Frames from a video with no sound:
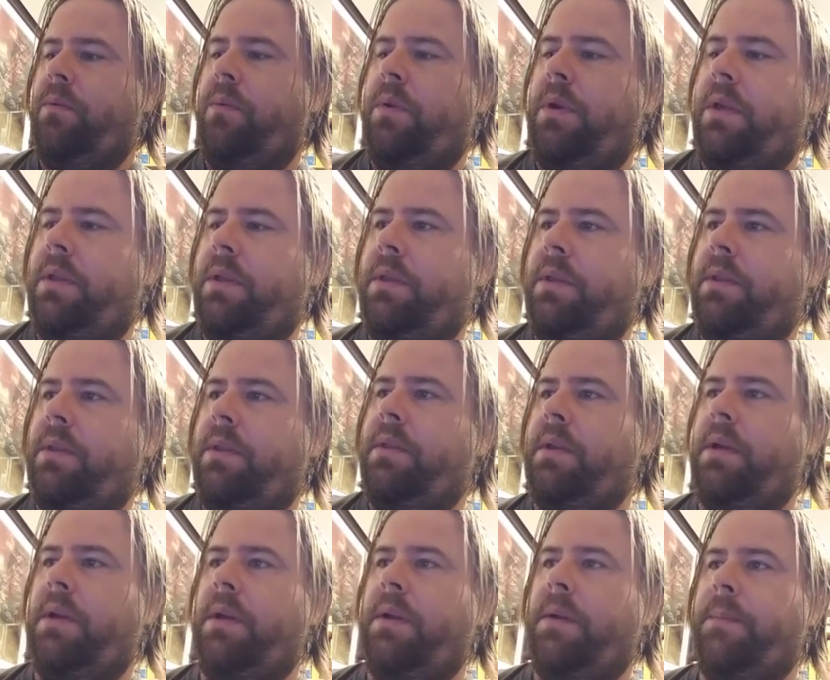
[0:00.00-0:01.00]
with
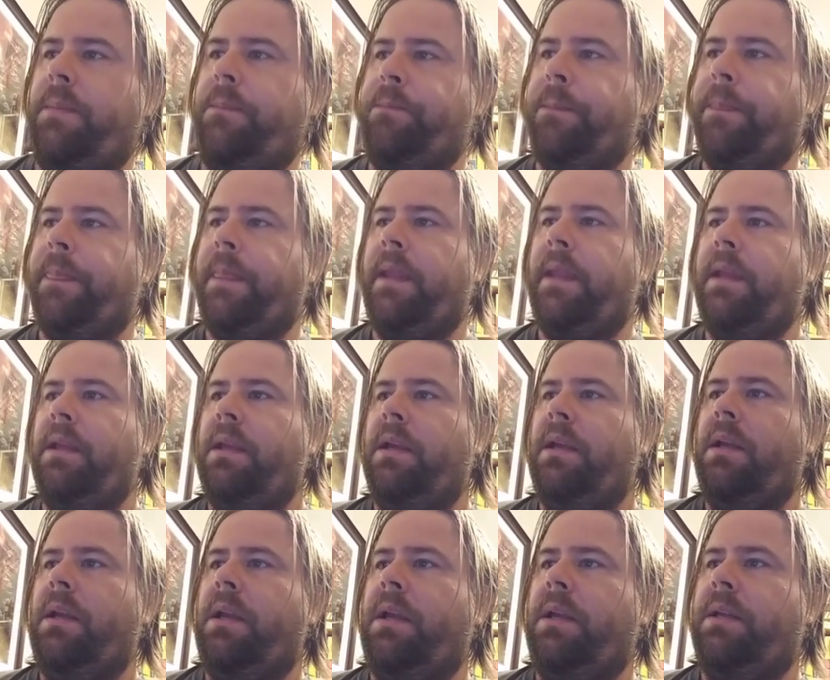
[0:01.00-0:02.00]

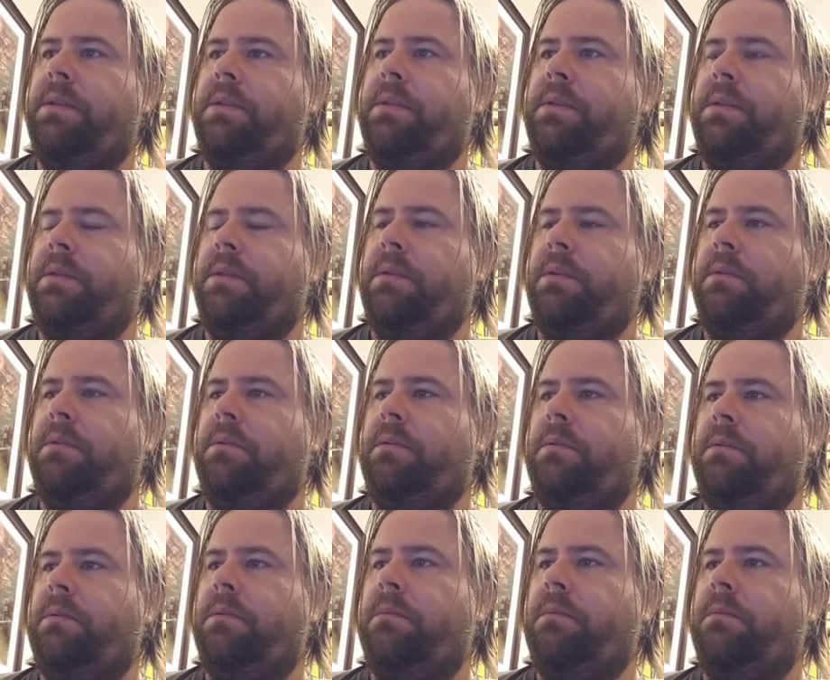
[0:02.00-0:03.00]
its
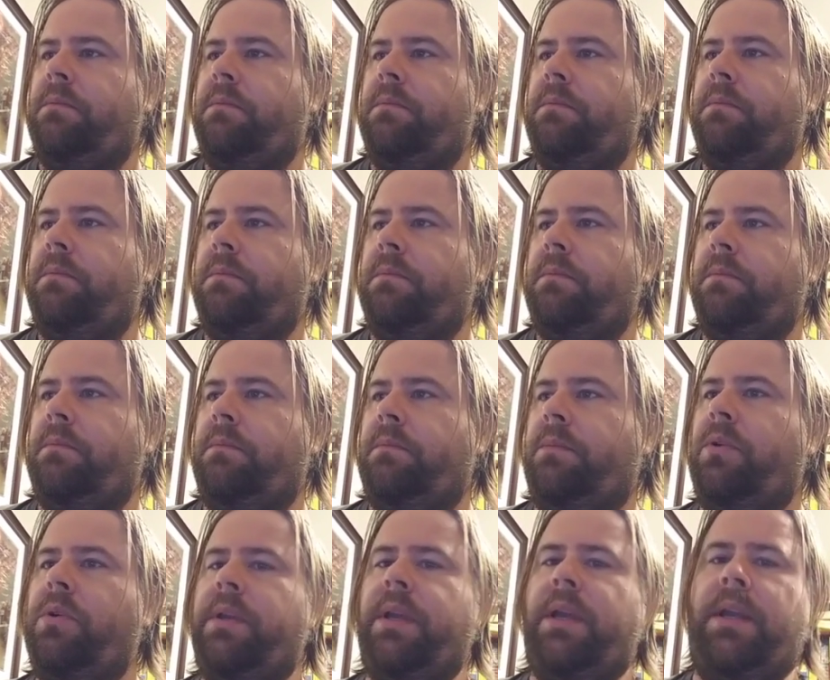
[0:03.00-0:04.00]

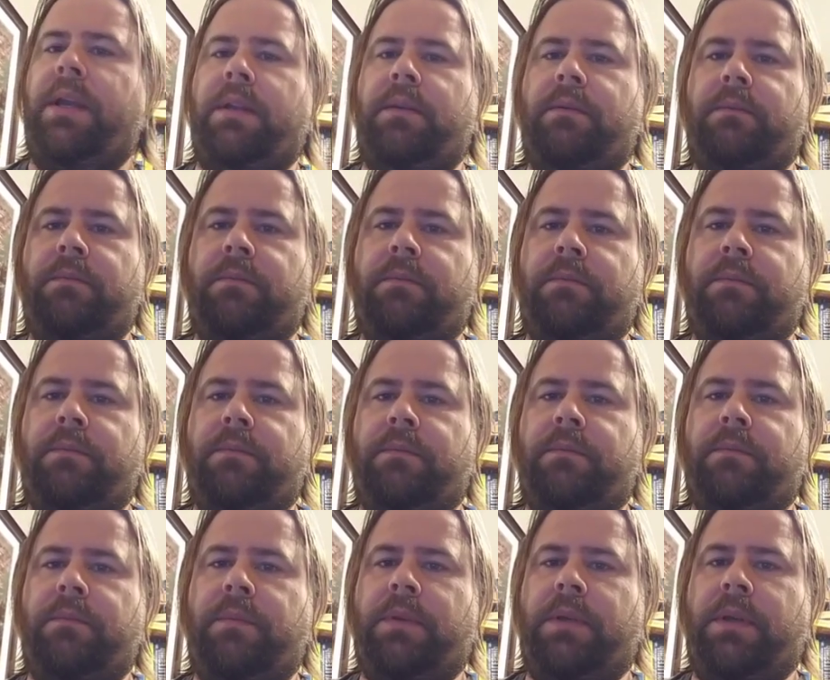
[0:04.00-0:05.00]
look at
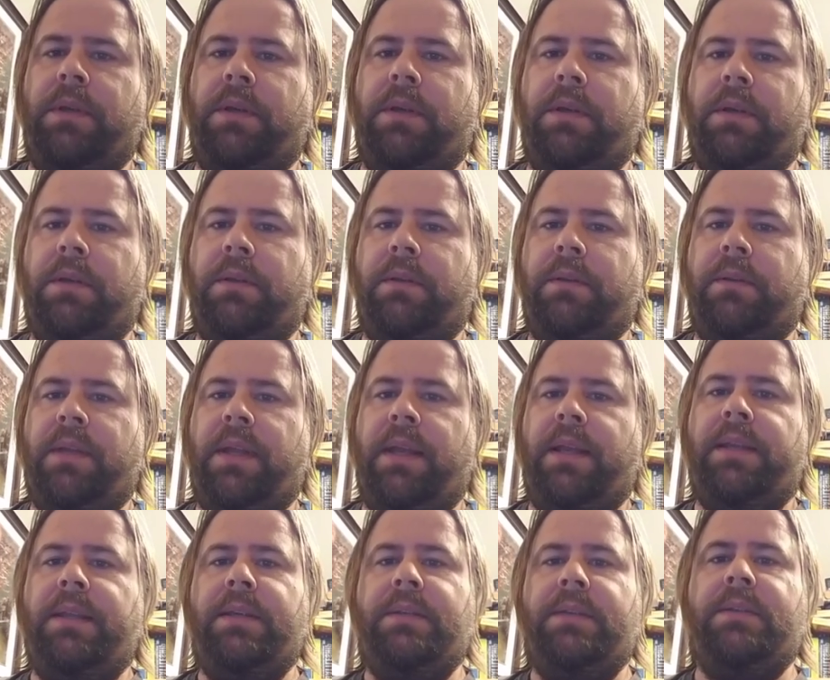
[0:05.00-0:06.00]
the
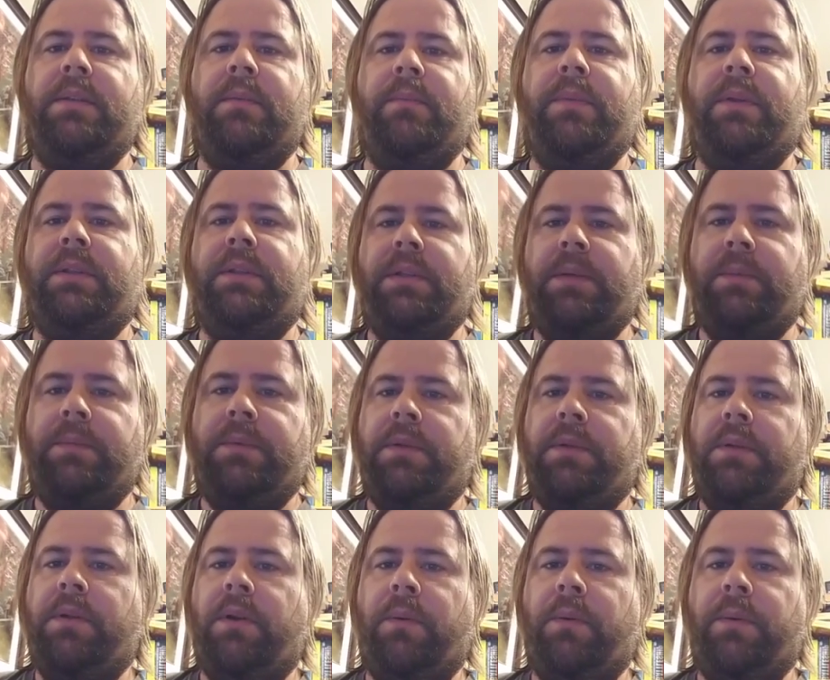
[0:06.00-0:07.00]
ideas that built up to
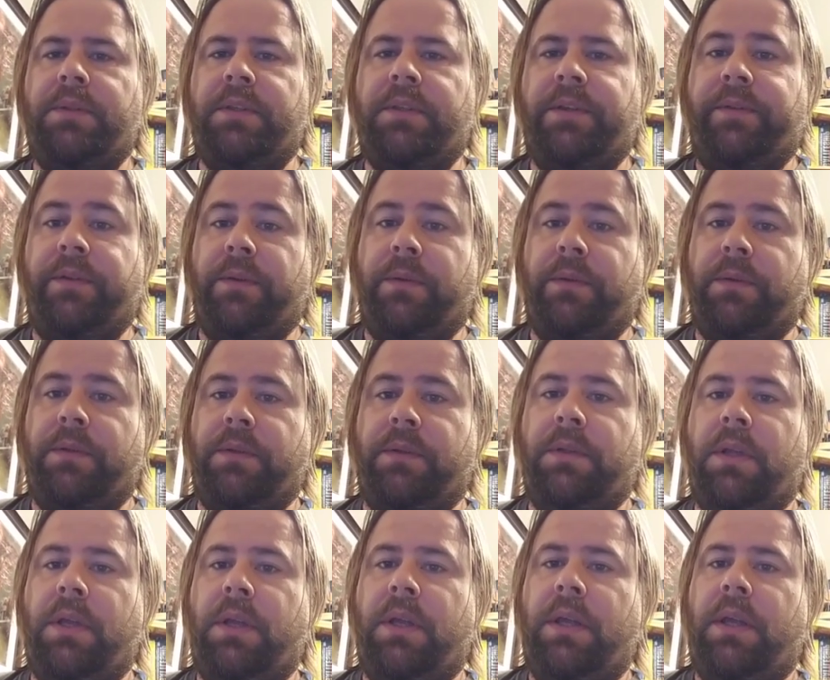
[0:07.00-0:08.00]
Darwin's
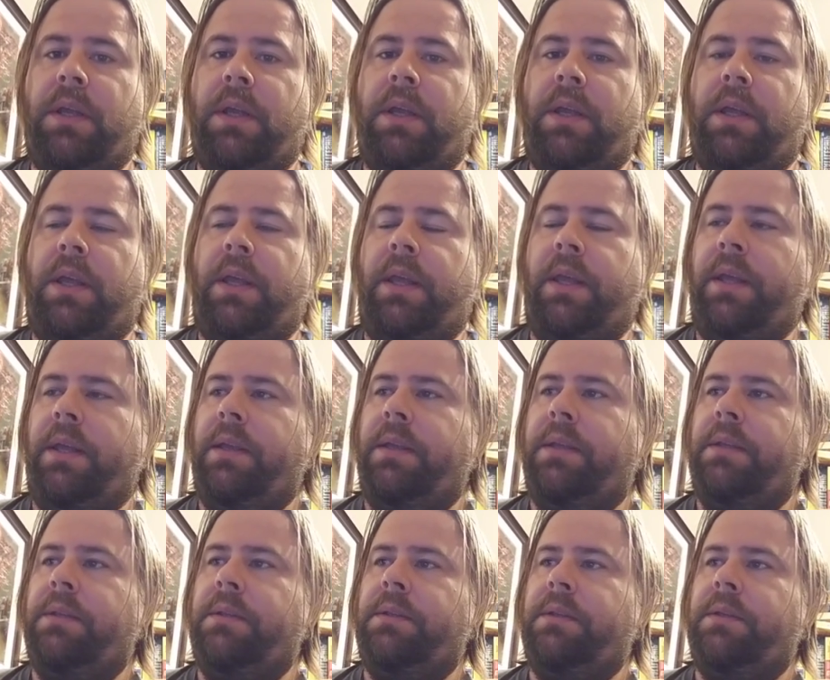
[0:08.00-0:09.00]
evolution,
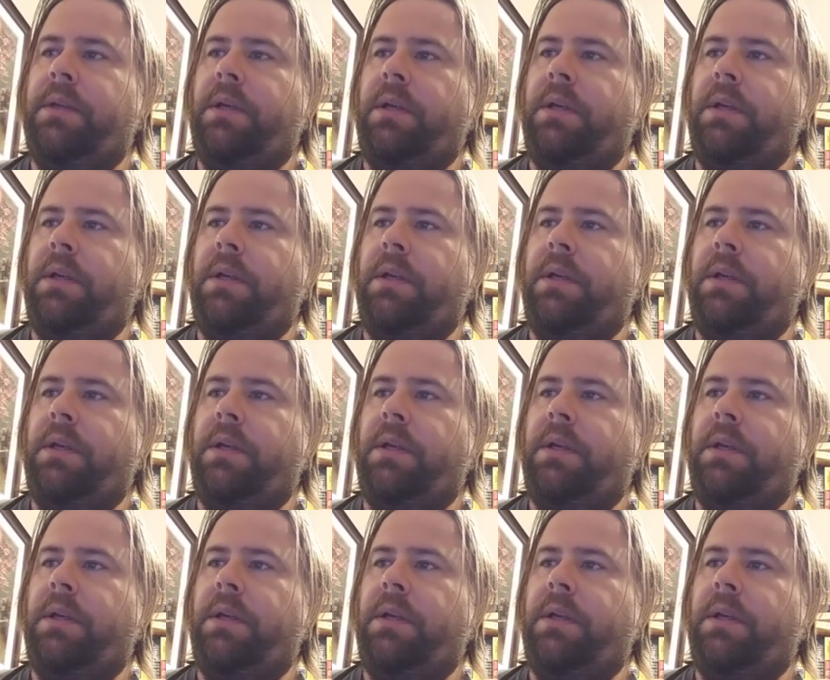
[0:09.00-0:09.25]
and